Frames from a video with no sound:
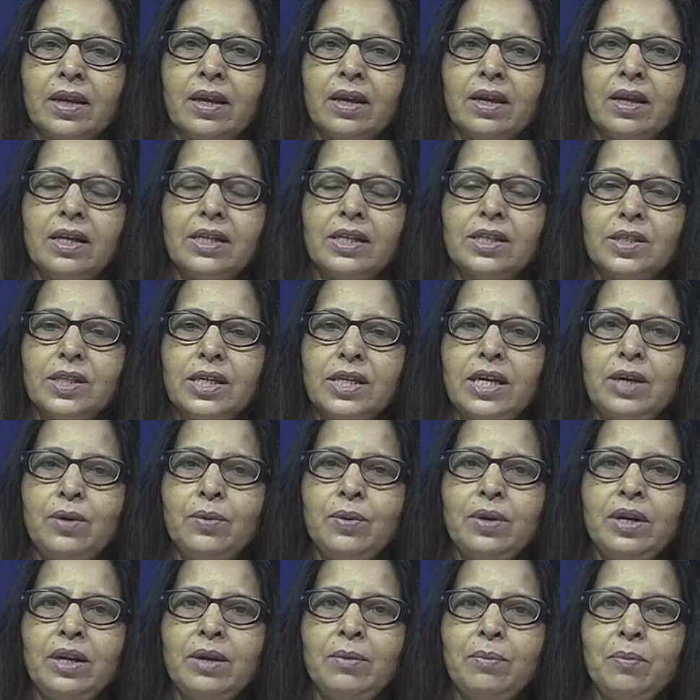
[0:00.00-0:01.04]
It's
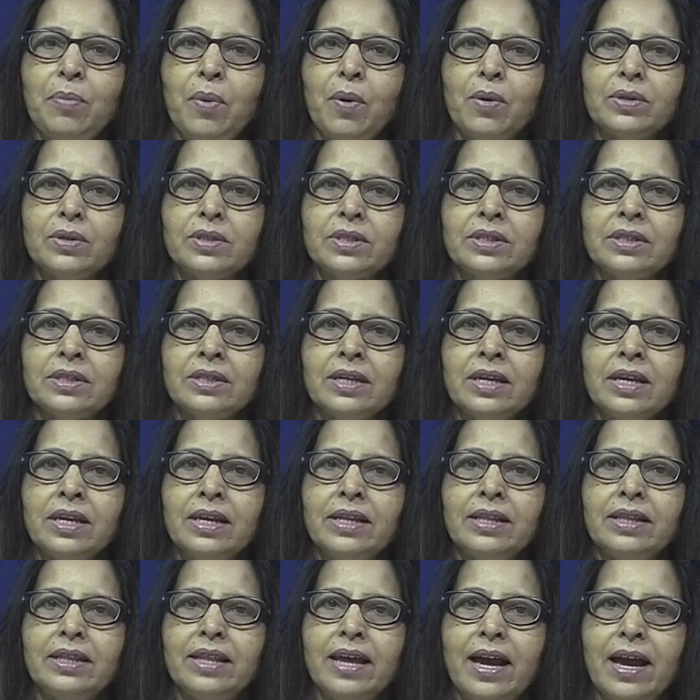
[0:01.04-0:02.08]
equally important
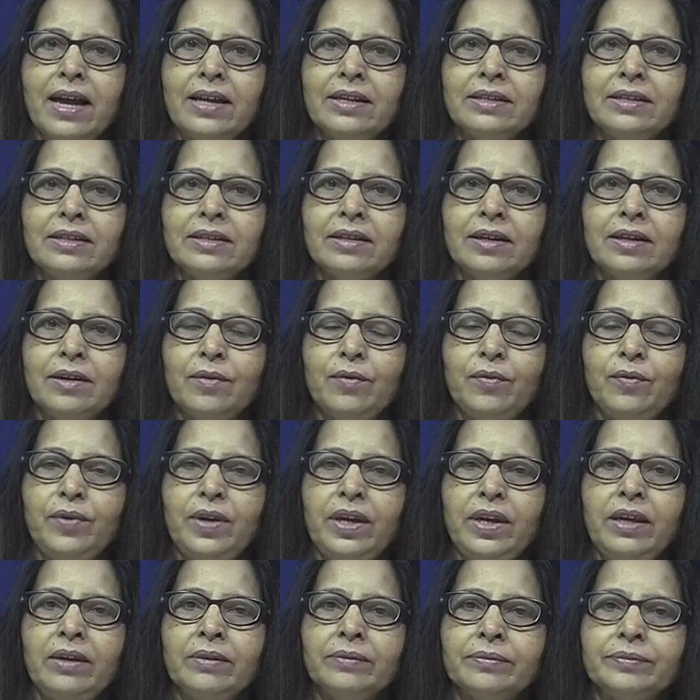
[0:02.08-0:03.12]
that
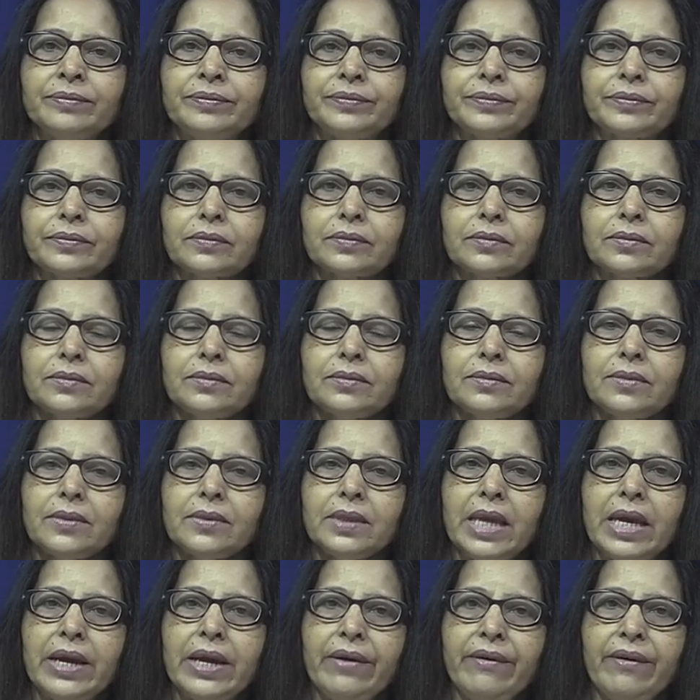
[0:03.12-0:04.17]
we
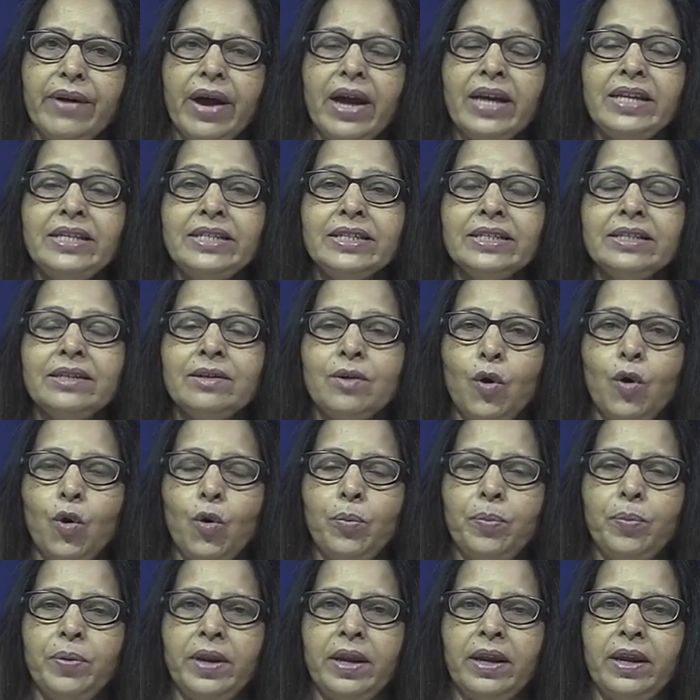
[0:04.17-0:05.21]
write an
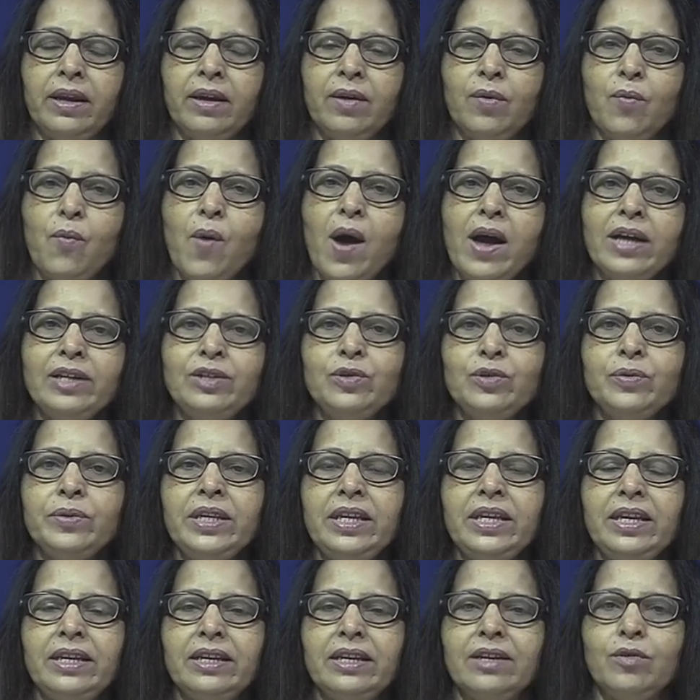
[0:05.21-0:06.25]
opening. Why do we
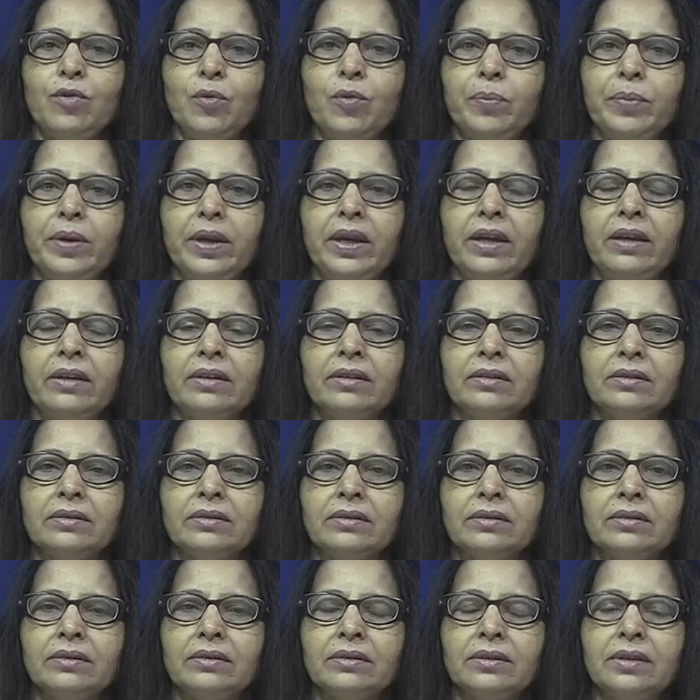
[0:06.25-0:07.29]
need an opening?
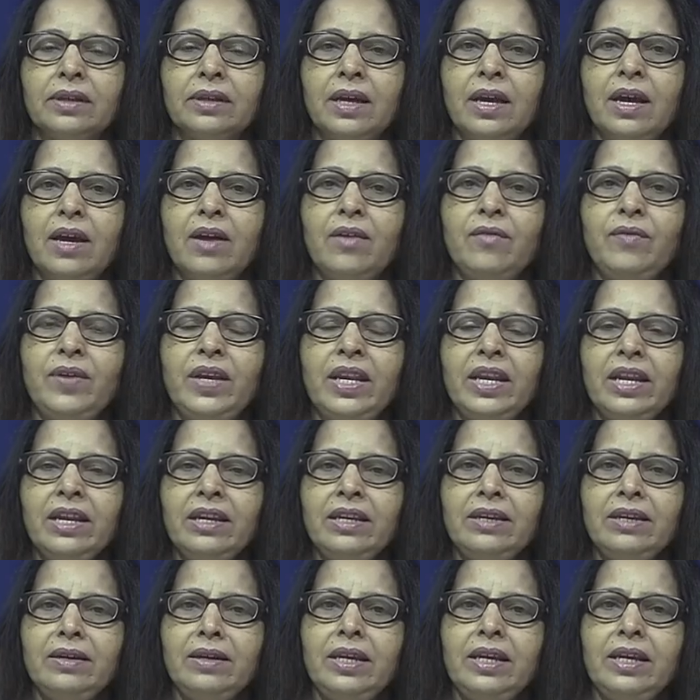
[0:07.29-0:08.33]
We
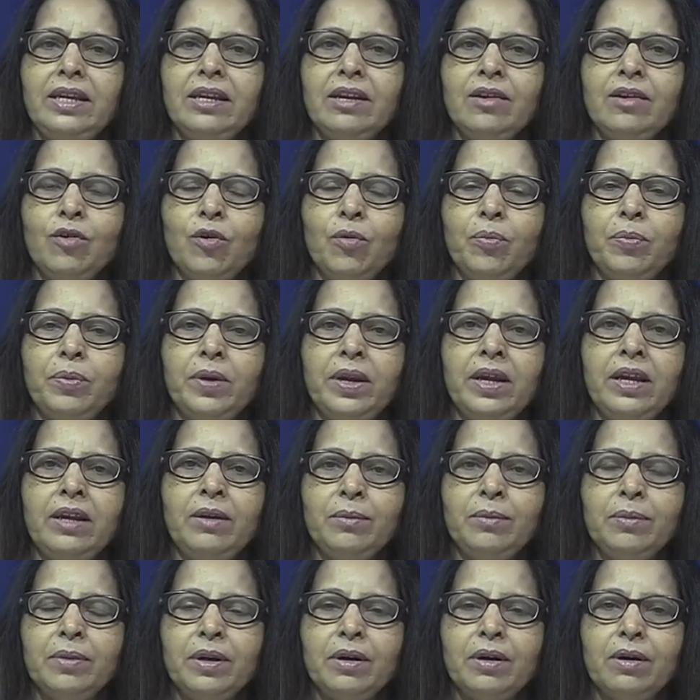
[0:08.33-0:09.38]
need an opening
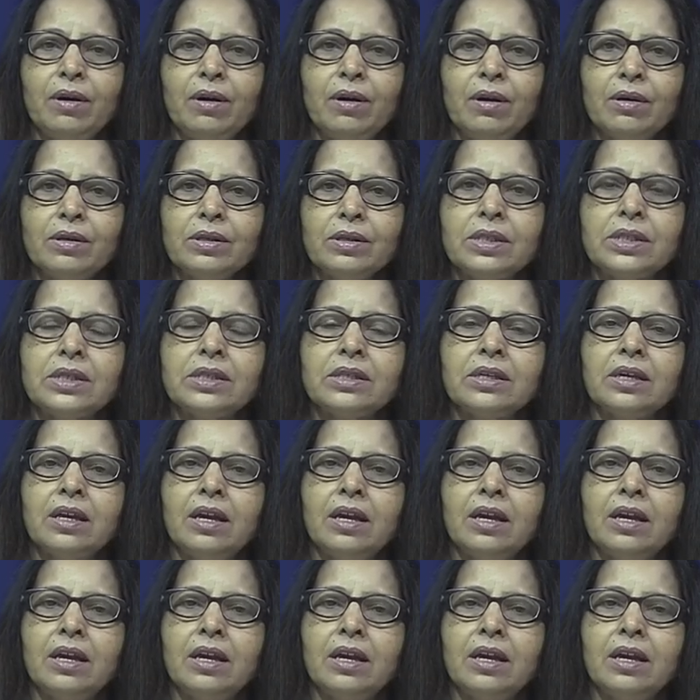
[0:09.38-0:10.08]
because